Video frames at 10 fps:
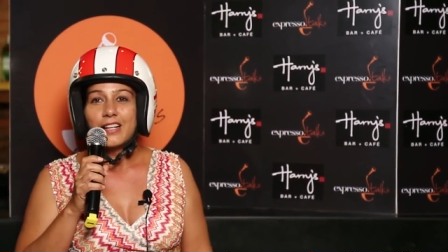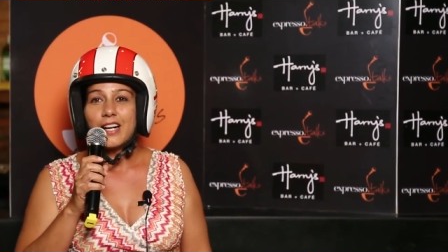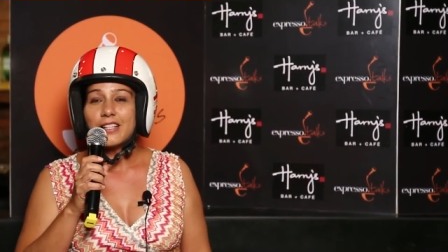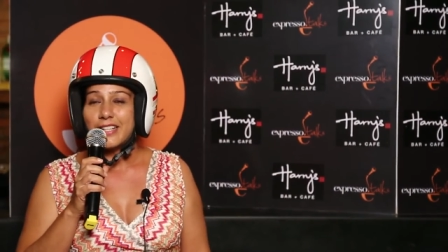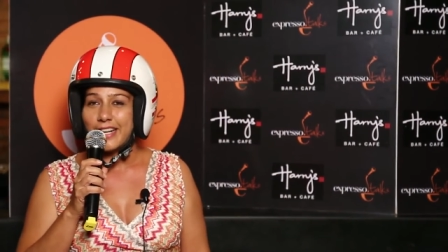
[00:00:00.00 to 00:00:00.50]

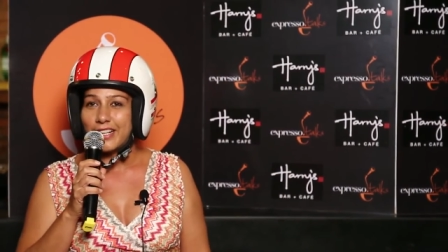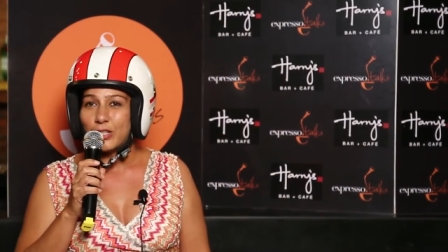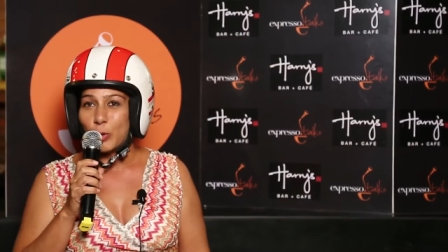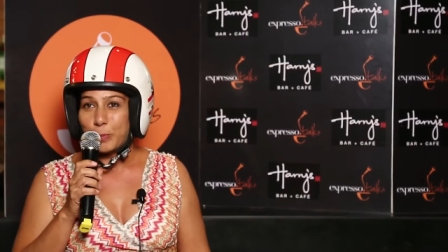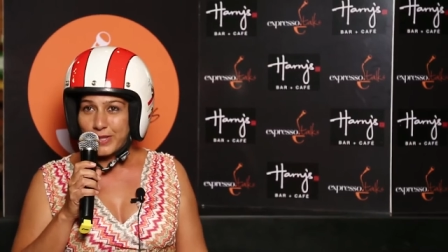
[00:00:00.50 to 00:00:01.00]
cut her head
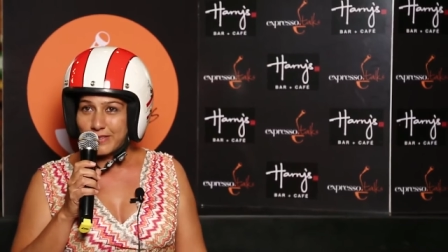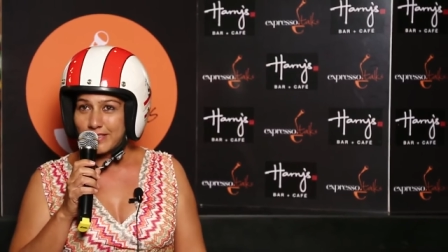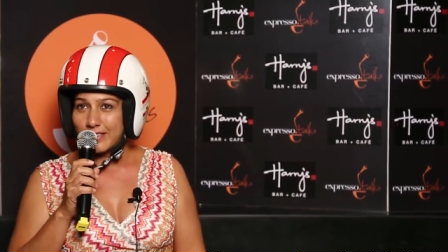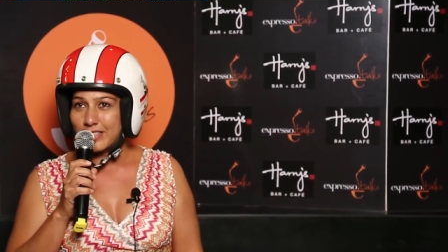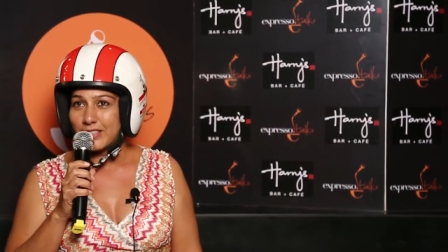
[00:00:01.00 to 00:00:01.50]

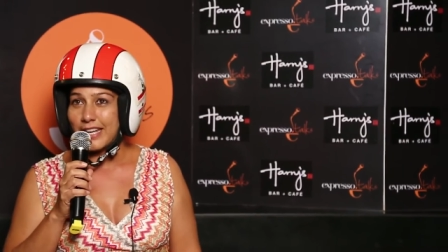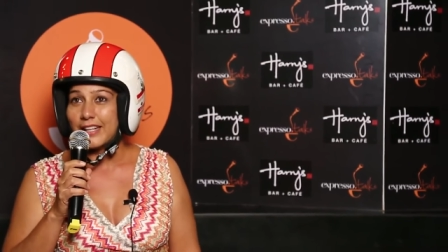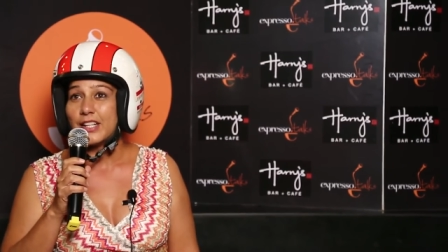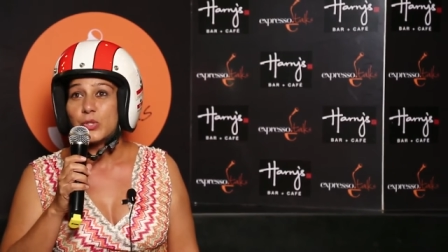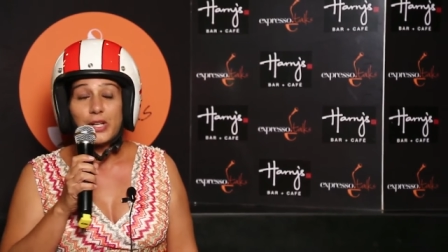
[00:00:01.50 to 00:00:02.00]
open in, and
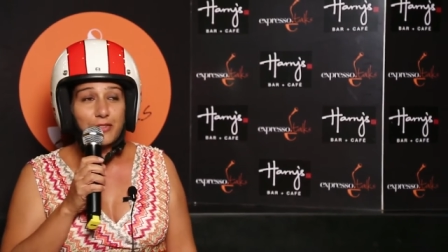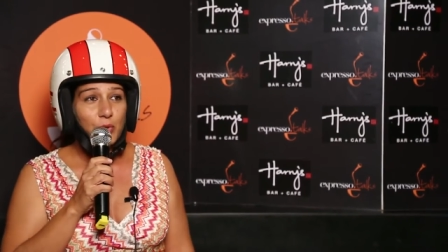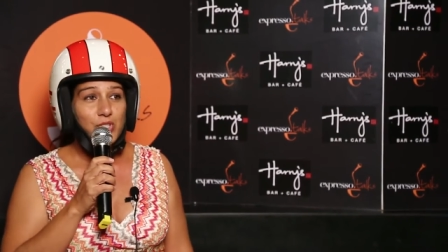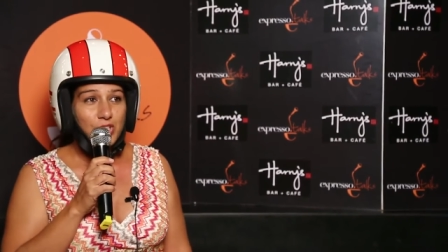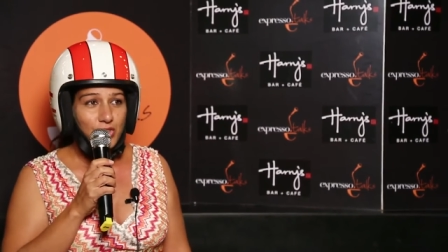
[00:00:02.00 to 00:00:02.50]
had
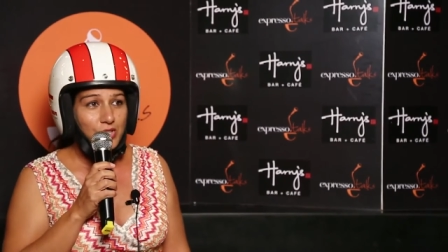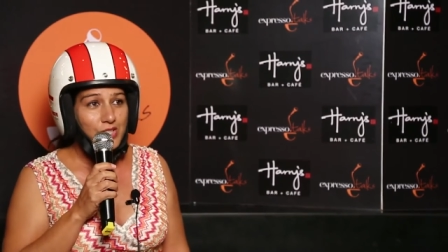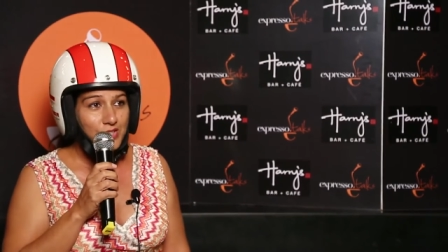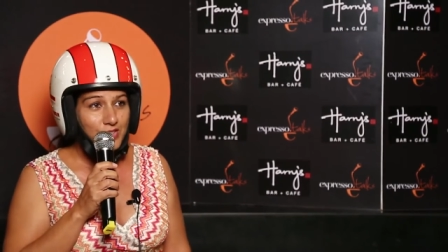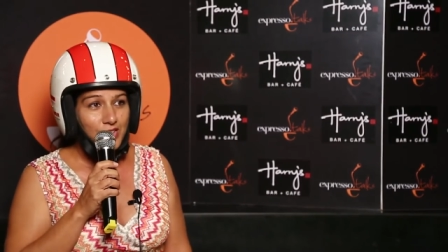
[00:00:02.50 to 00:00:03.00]
24
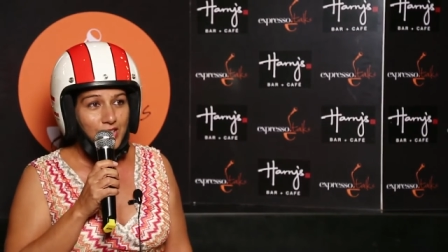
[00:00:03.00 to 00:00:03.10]
stitches.